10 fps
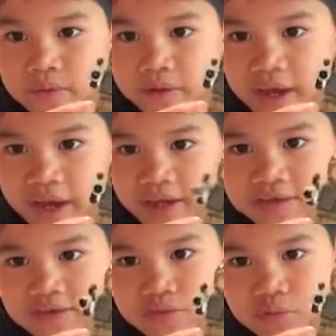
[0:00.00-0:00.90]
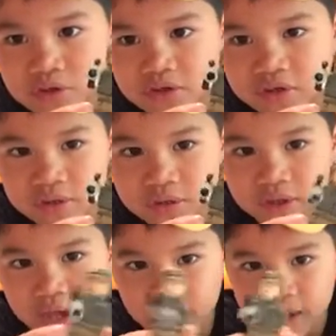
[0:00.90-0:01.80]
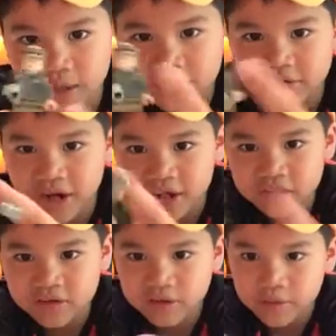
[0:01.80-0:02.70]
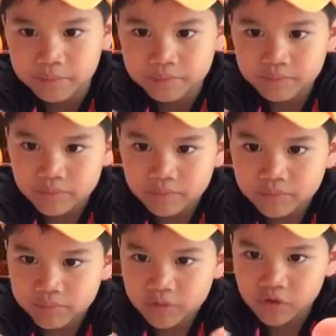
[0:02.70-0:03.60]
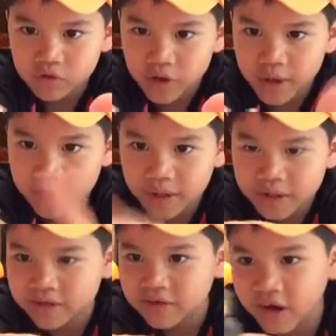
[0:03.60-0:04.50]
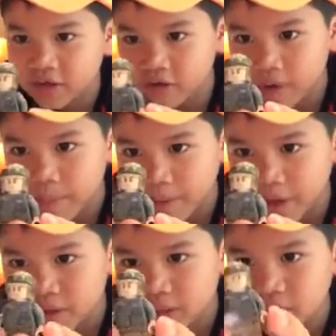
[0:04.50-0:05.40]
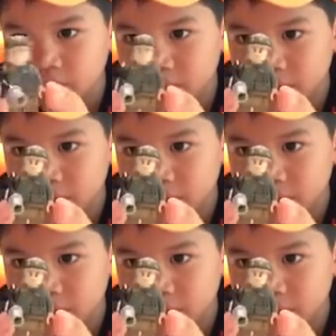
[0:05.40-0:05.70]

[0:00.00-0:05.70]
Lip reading: legs, and he's got a gray body